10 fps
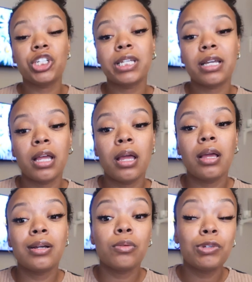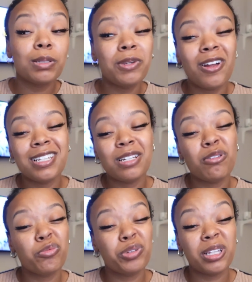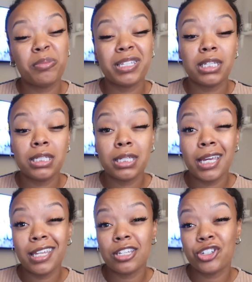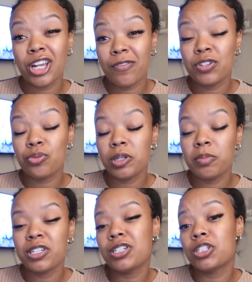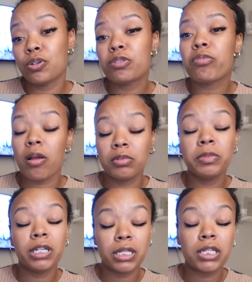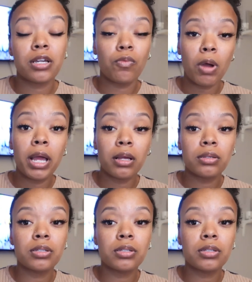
She's like, well, to be honest, like, we're really busy today and the chef is really busy, so it's probably gonna take a while.